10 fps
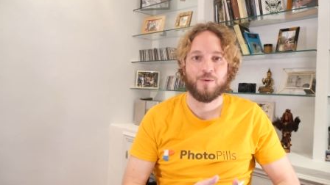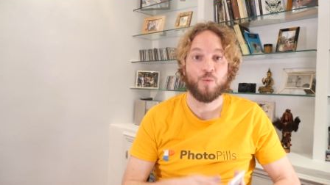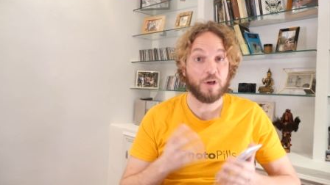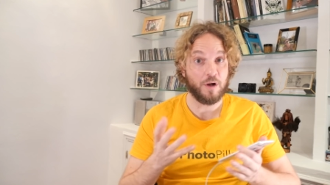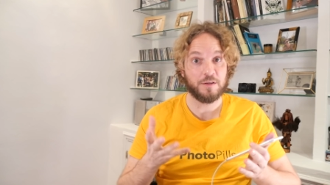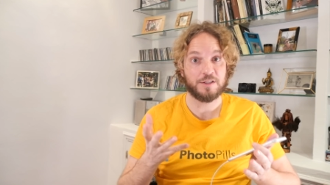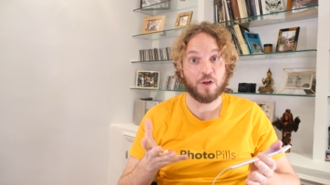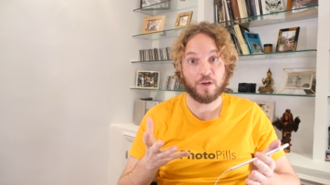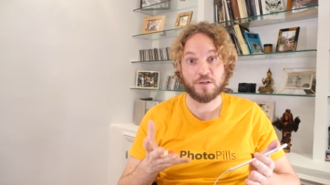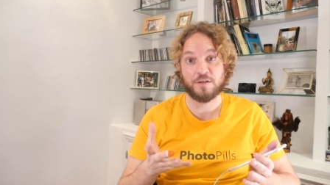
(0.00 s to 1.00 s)
We call this
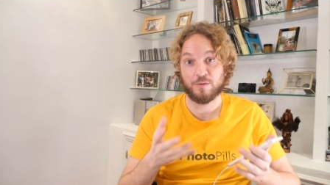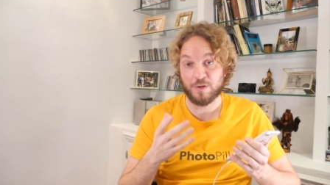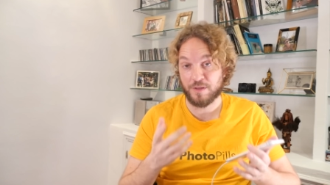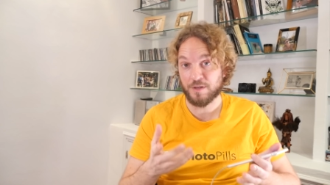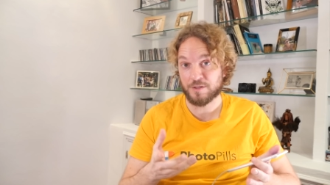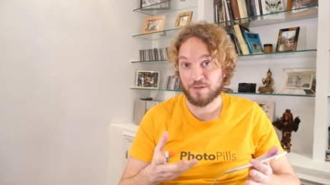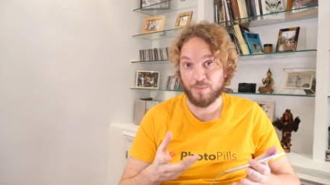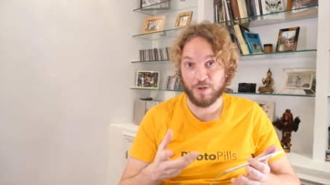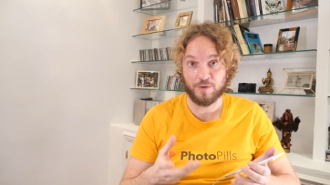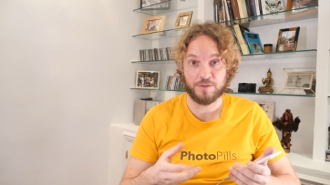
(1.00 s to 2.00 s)
location our theater
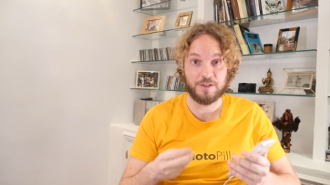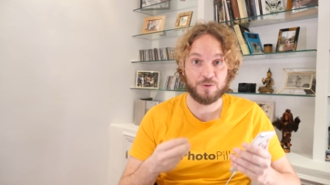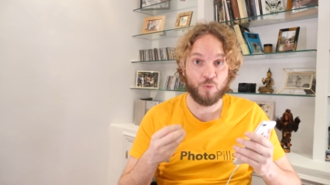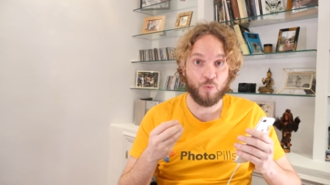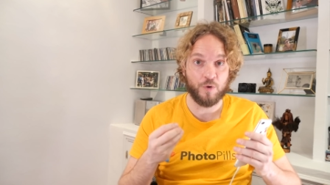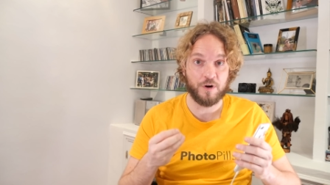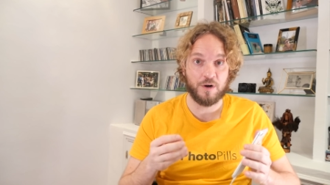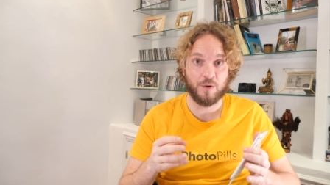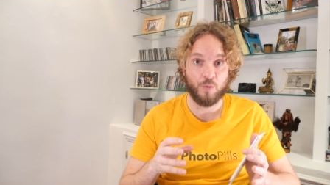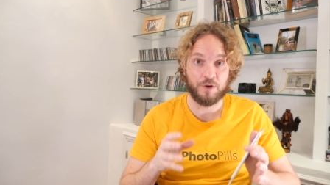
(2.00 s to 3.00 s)
because it's
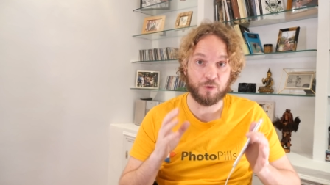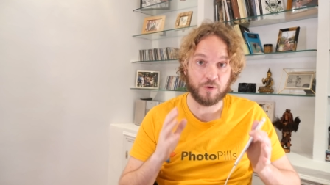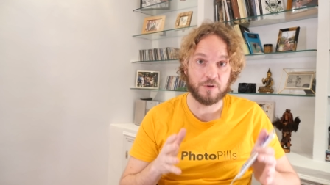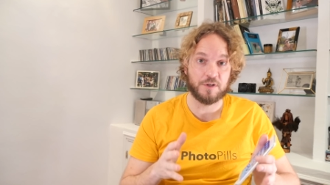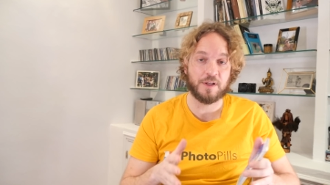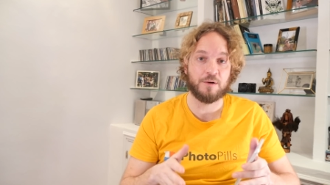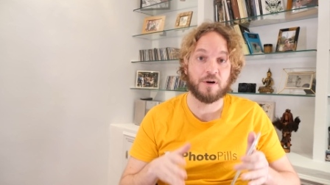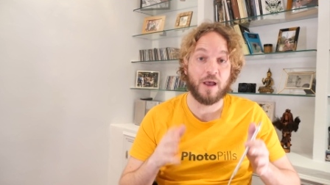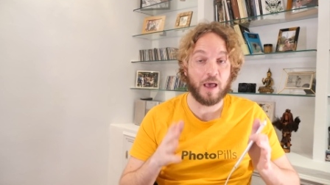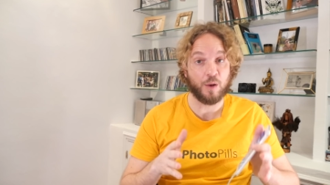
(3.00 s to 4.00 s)
where we record our
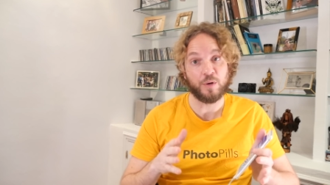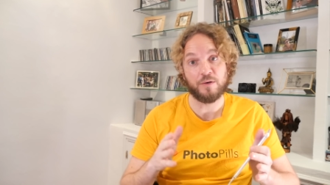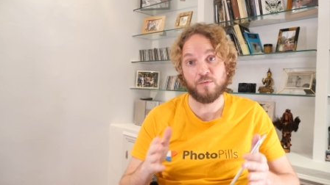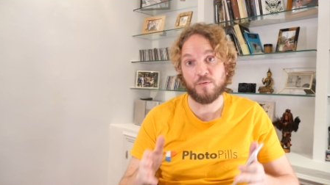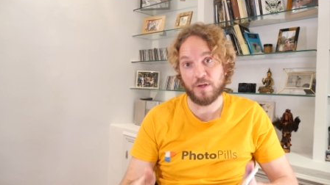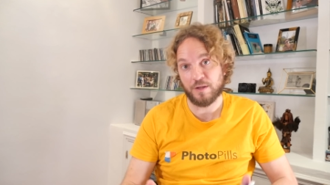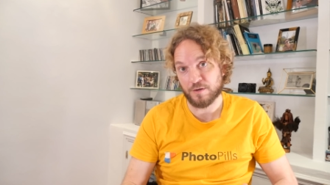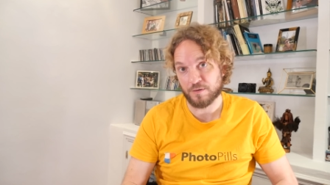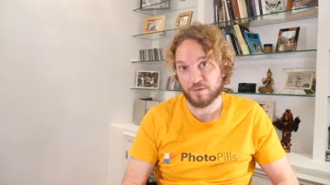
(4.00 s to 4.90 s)
Halloween video.